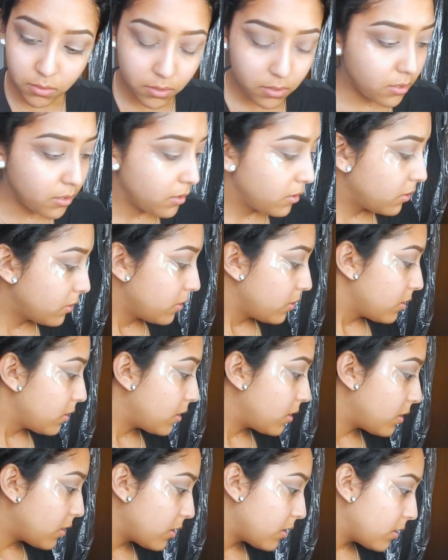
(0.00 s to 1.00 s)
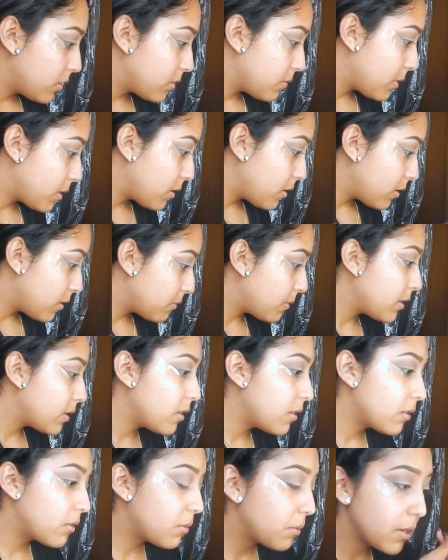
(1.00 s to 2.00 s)
To add some warmth in
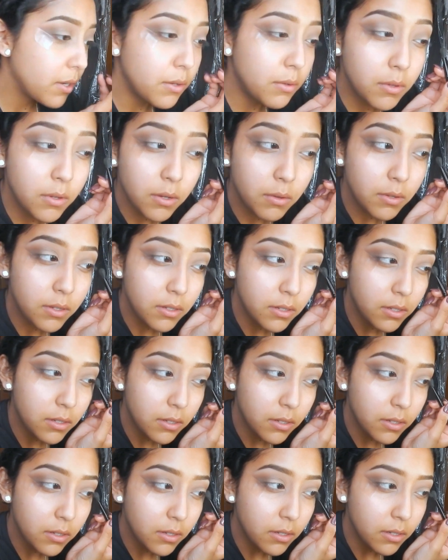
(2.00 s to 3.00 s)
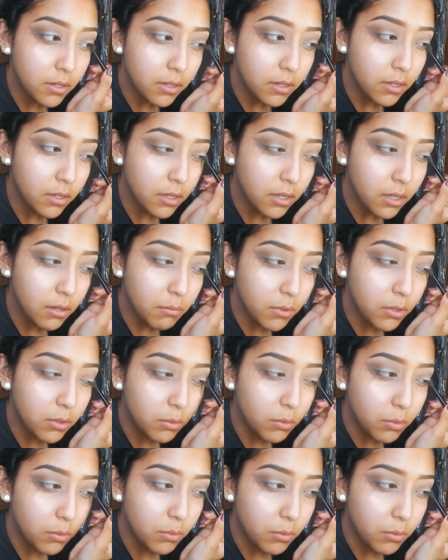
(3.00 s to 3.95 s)
there. Open that boot. Okay.